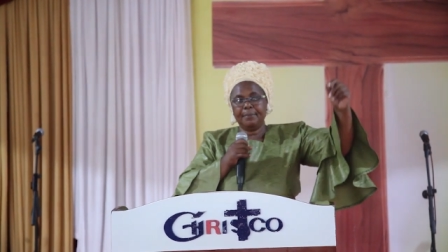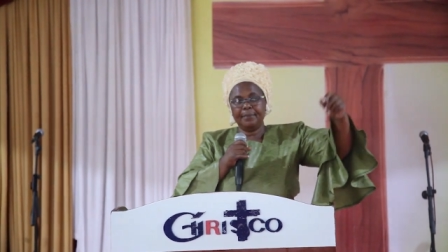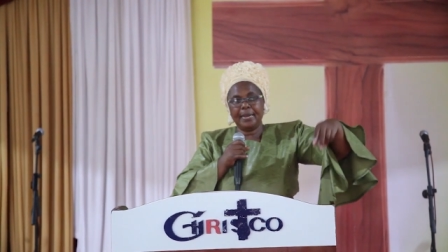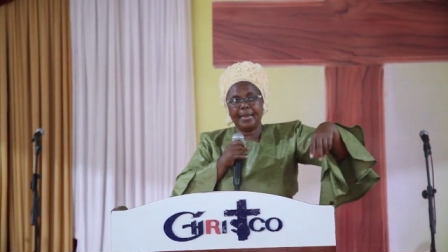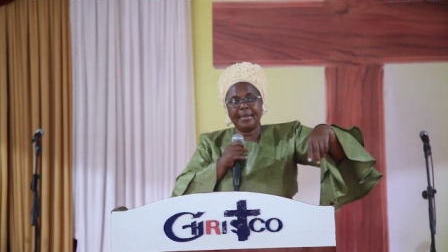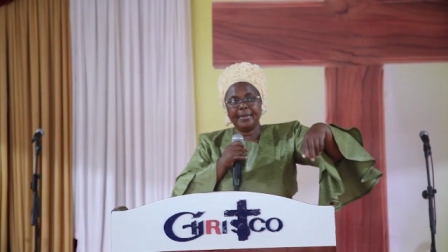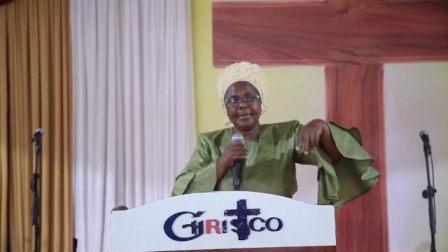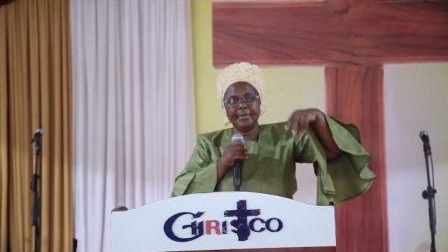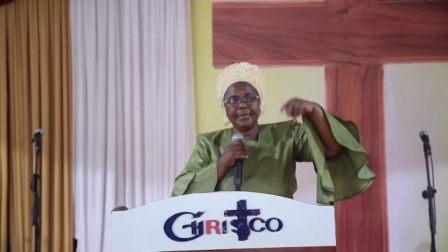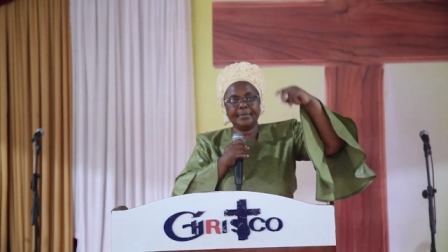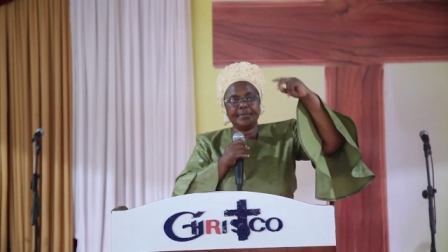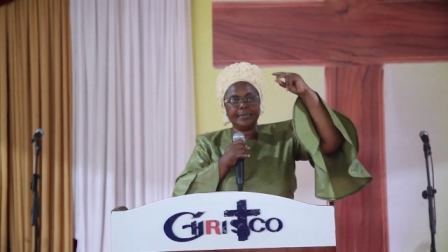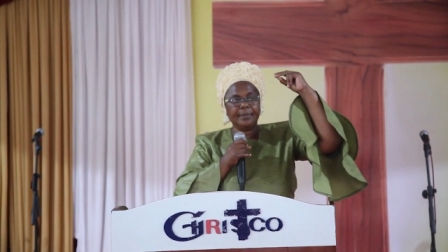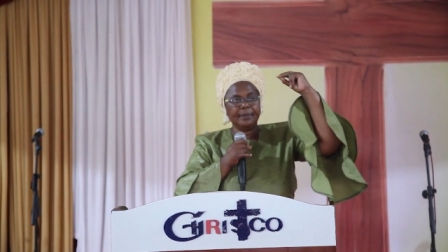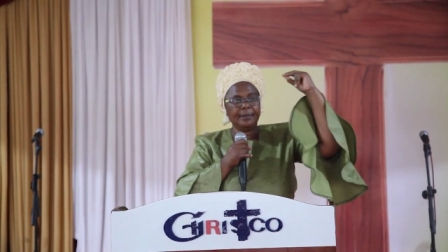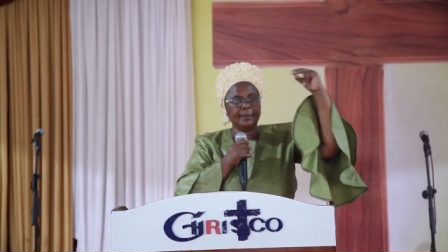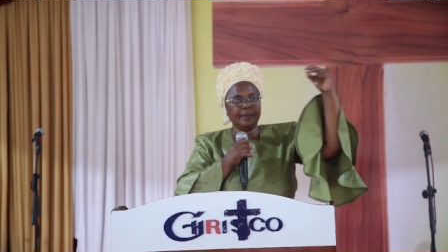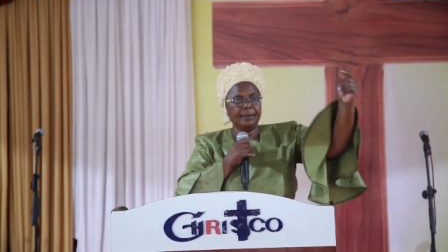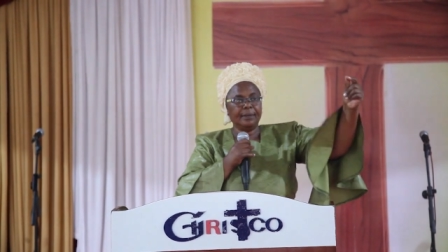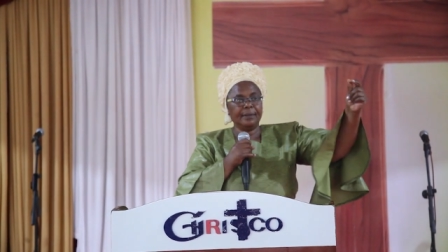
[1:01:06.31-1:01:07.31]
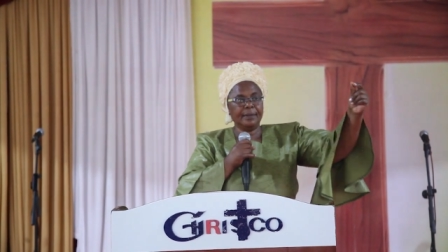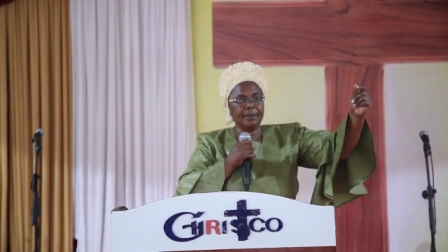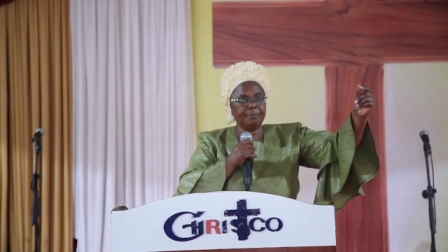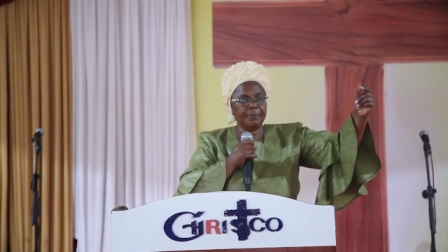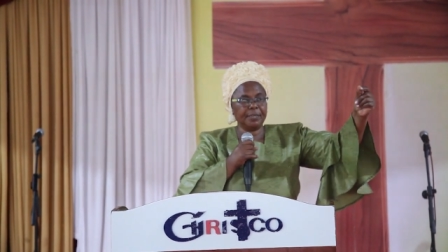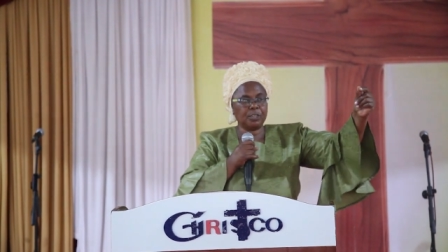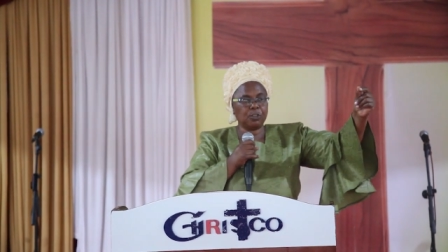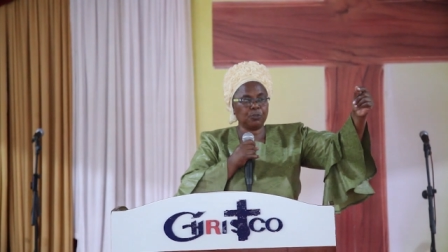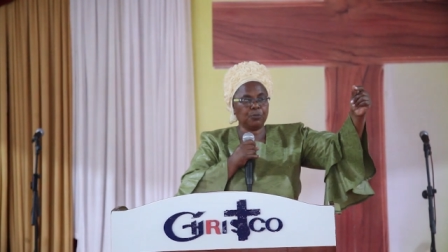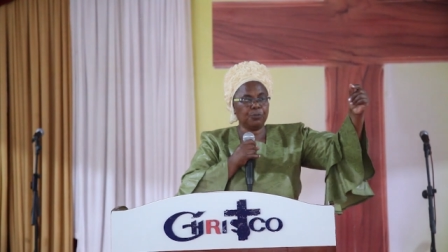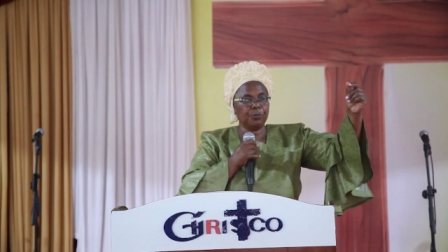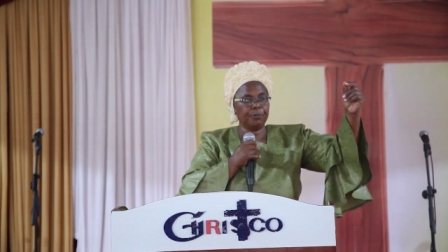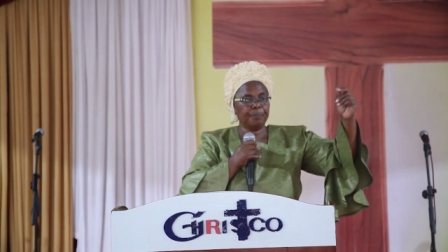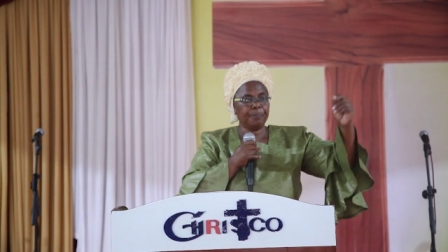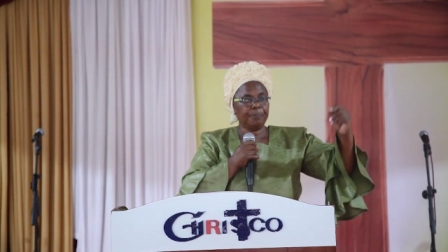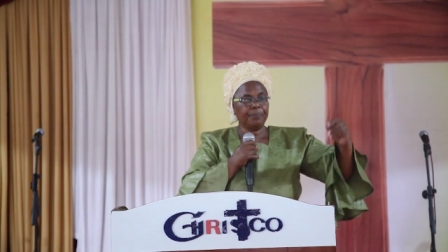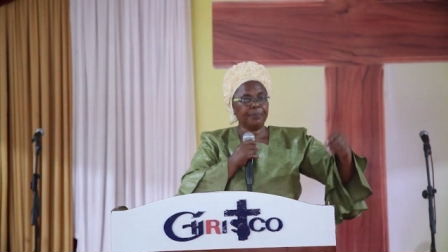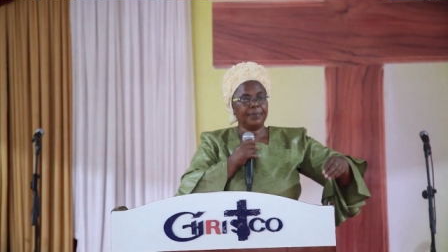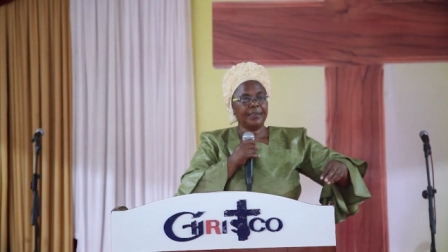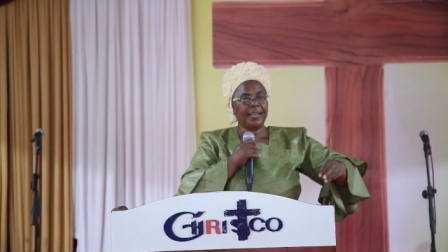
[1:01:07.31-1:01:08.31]
I need number two.
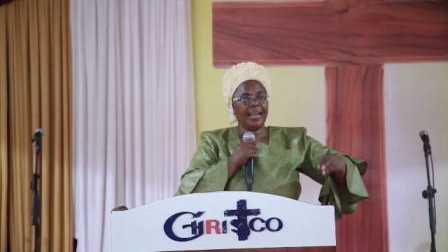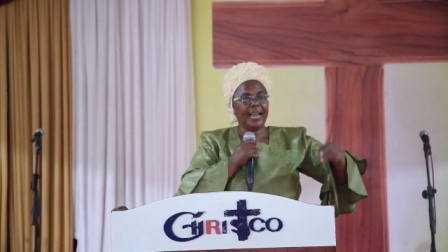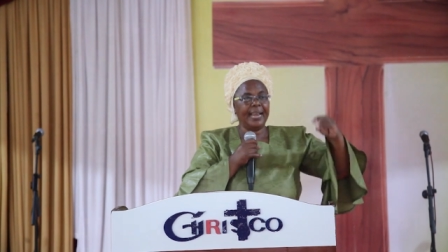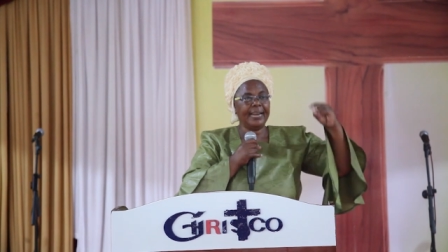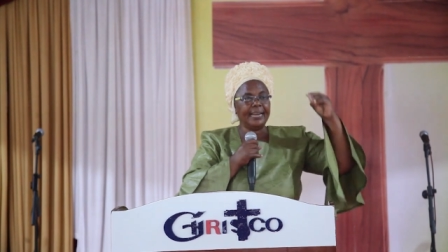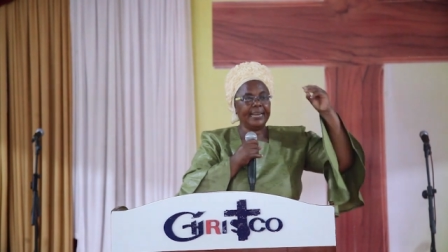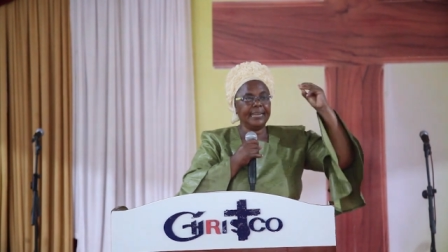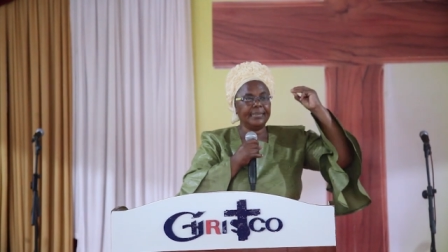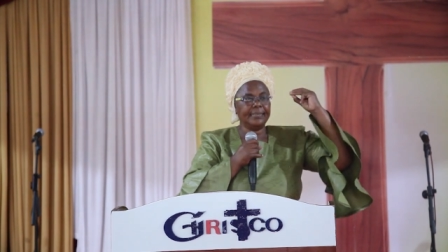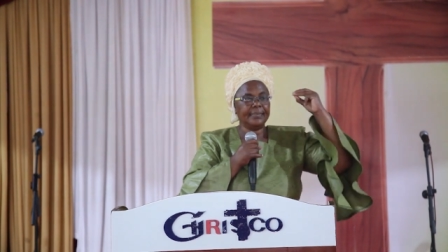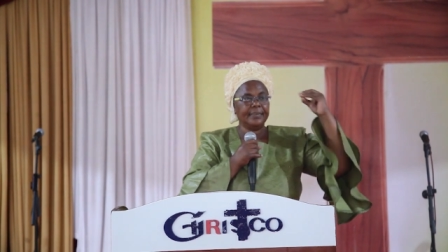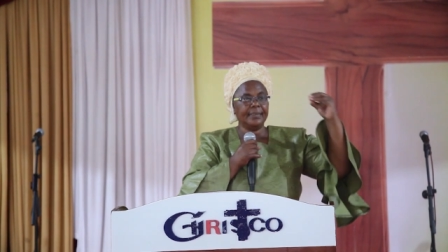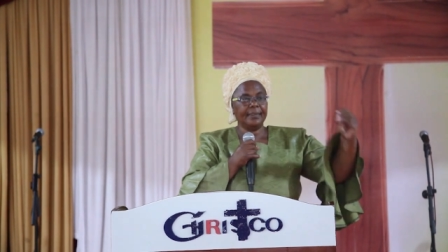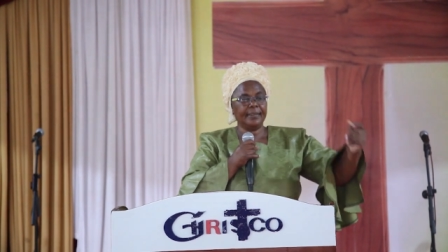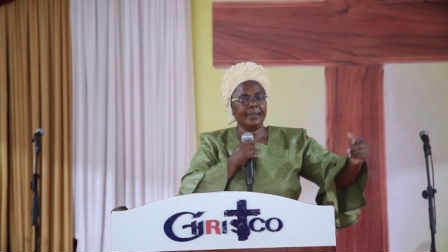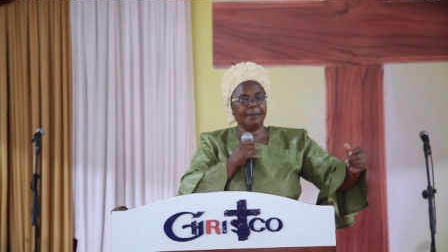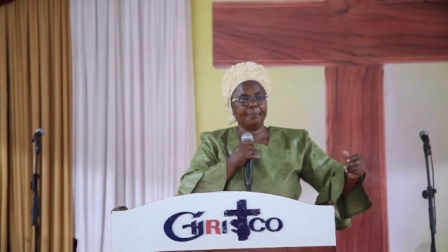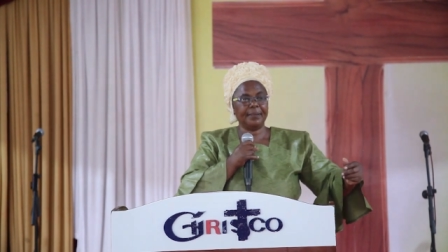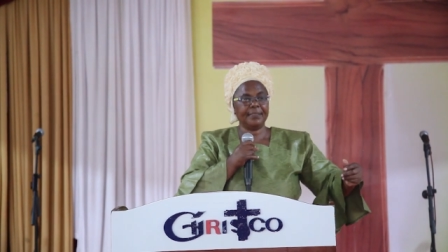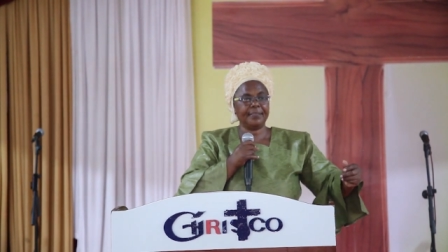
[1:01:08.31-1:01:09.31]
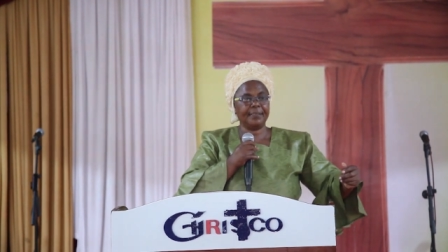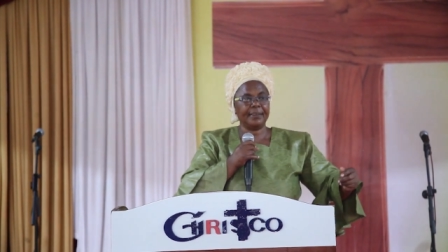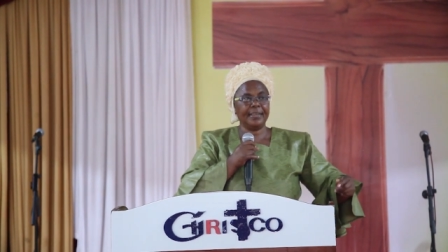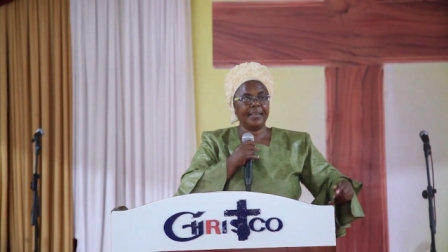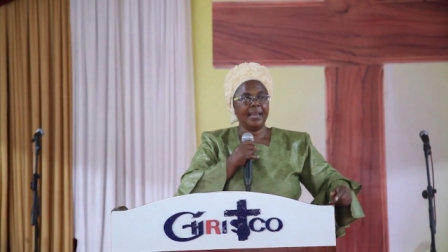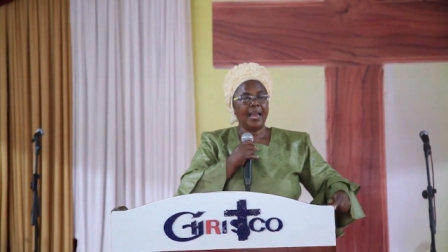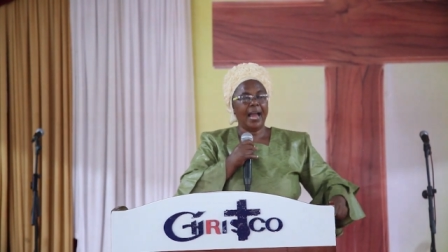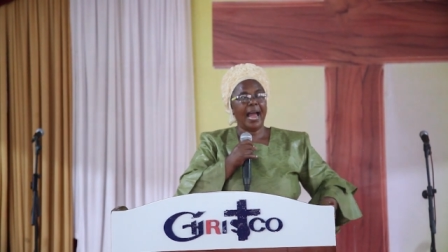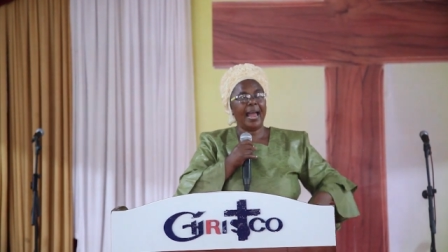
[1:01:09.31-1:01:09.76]
I need number three.